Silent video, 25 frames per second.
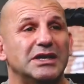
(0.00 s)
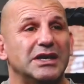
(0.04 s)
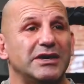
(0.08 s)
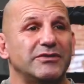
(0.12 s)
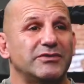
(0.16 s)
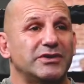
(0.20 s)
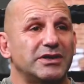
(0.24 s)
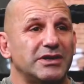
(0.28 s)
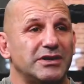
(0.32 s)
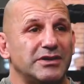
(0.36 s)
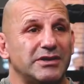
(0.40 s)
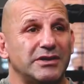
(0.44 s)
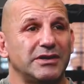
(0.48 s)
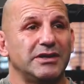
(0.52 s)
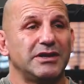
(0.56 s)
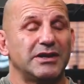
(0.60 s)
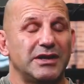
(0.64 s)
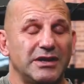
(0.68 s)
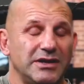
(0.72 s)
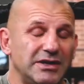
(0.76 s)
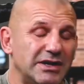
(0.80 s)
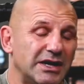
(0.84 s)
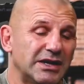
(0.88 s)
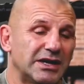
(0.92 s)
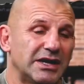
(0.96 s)
even at
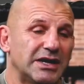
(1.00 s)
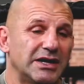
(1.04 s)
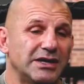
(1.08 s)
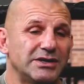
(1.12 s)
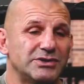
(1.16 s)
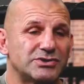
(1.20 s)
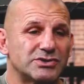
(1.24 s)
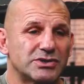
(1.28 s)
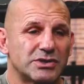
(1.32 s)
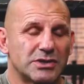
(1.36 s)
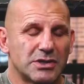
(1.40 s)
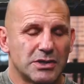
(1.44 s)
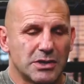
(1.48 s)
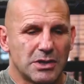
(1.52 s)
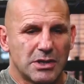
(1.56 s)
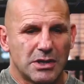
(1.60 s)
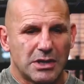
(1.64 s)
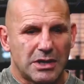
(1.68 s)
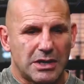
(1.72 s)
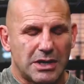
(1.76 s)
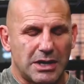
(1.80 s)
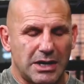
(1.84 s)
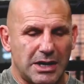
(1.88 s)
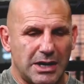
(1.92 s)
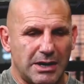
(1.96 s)
a young age,
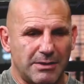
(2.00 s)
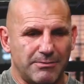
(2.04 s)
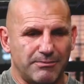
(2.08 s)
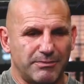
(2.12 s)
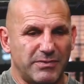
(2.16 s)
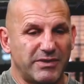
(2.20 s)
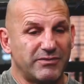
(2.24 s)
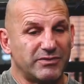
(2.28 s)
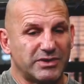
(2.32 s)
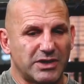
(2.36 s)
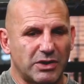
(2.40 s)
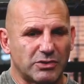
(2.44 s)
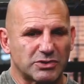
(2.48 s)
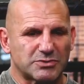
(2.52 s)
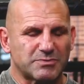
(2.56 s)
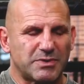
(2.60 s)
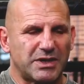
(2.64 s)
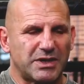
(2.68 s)
even though I was